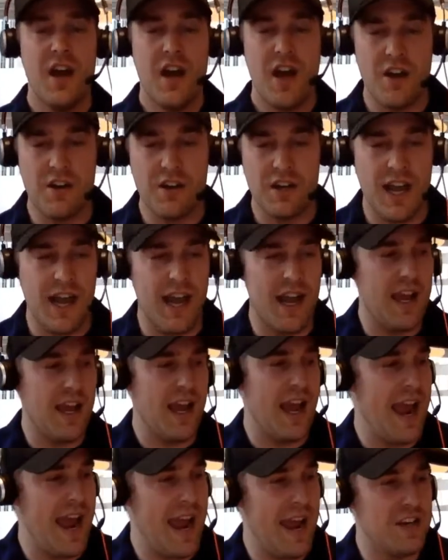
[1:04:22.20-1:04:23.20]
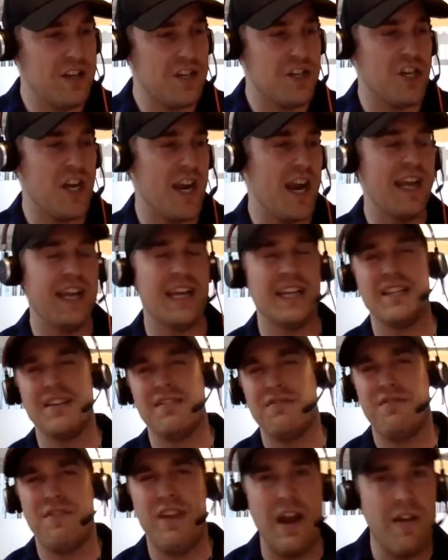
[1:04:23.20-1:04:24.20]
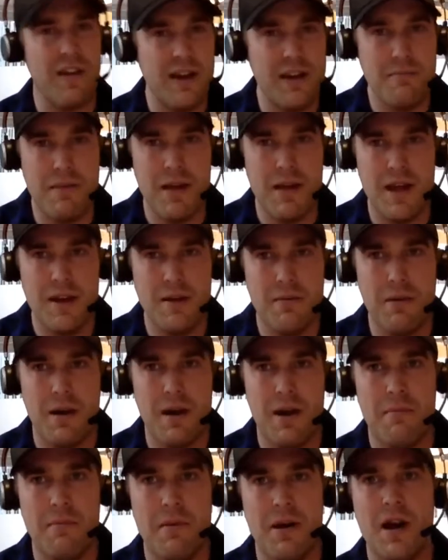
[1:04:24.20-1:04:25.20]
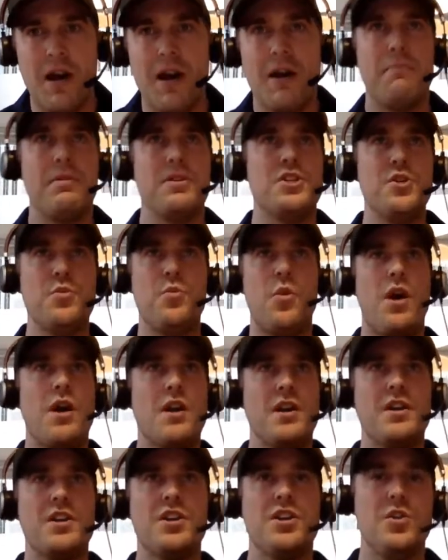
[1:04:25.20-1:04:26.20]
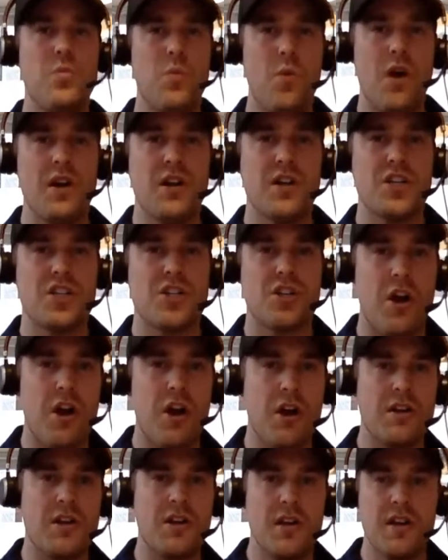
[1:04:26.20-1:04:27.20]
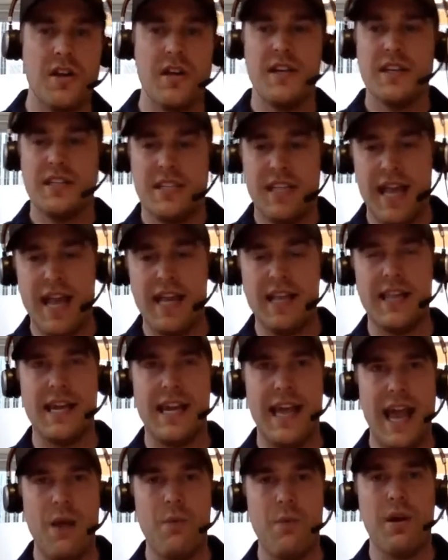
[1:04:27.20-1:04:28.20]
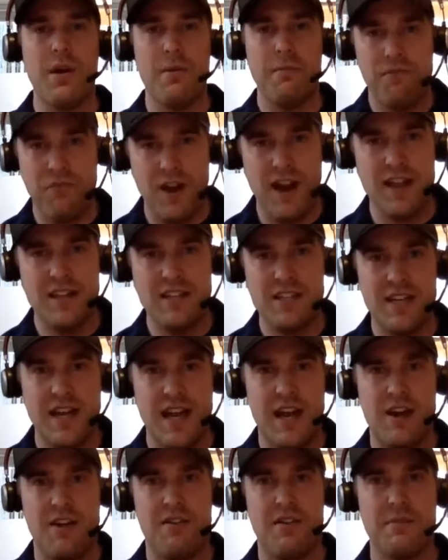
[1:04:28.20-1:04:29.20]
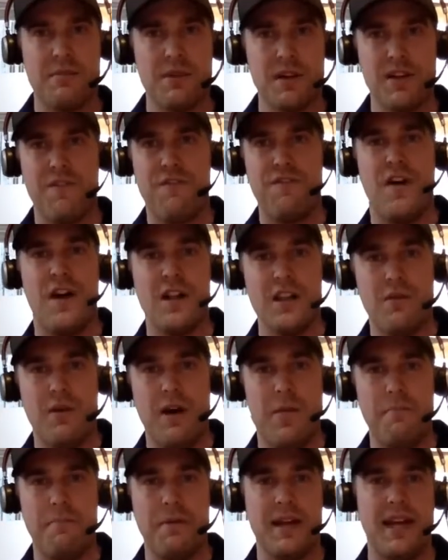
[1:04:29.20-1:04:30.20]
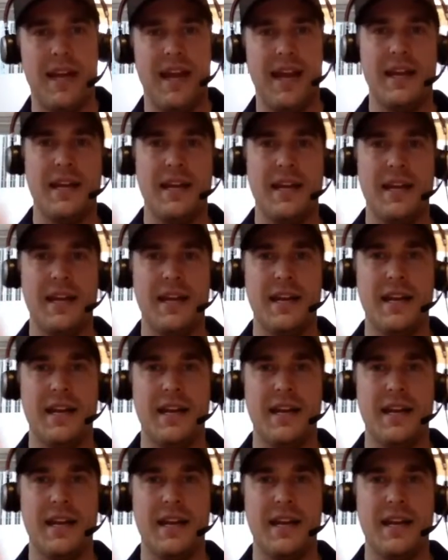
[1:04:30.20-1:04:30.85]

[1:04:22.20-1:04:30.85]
okay a handshake at the very minimum but you want to you want to start saying like hey we're friends now and we're going to follow up again